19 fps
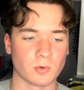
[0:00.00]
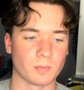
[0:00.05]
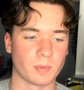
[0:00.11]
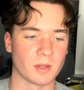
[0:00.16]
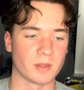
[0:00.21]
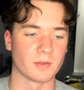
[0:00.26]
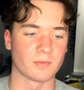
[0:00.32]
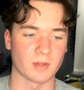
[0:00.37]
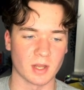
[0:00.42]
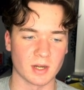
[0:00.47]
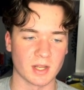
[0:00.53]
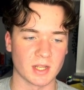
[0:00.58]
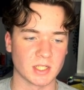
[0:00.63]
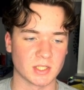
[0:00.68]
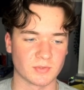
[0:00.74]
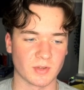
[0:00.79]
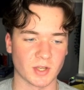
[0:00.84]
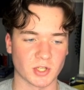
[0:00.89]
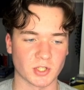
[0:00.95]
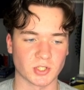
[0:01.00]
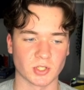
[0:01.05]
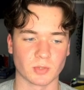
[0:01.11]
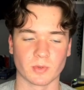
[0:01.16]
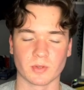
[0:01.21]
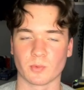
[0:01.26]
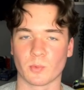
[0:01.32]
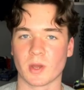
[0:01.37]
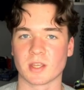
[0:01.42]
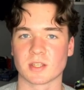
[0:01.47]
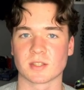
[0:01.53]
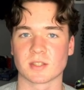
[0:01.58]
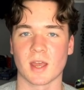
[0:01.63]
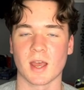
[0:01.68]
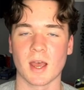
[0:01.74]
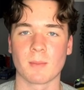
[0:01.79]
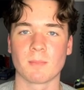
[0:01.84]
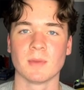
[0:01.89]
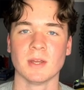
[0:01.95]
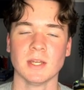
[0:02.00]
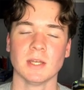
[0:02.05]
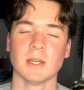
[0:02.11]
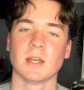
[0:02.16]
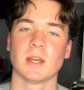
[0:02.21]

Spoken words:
but they've got a nice fixture with West Ham,